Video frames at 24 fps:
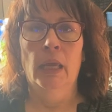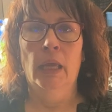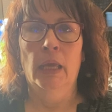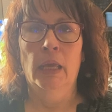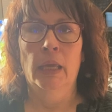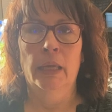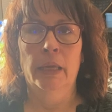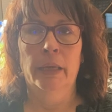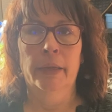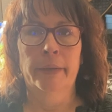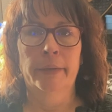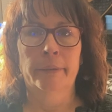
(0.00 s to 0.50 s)

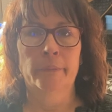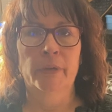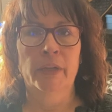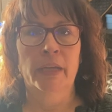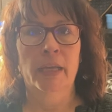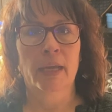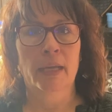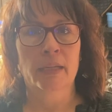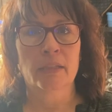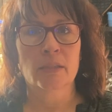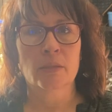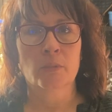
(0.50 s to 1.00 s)
and we
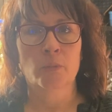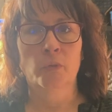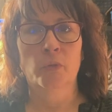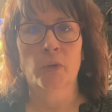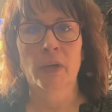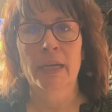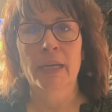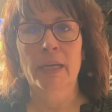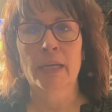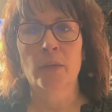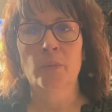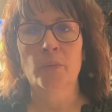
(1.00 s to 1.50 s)
had some
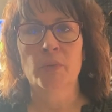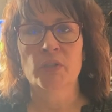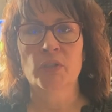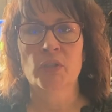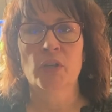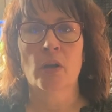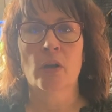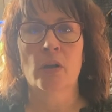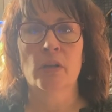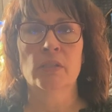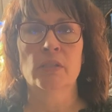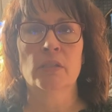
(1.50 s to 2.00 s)
rain, which
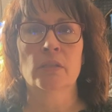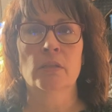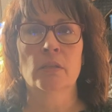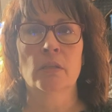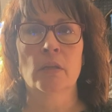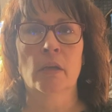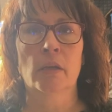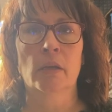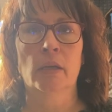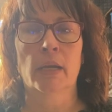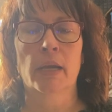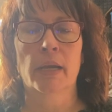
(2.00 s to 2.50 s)
causes a
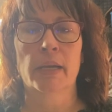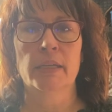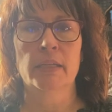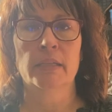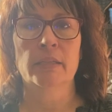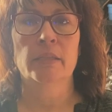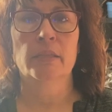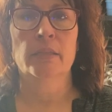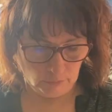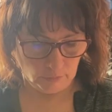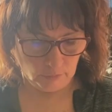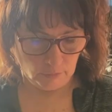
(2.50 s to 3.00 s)
lot of
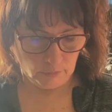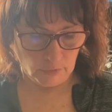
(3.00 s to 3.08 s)
ice.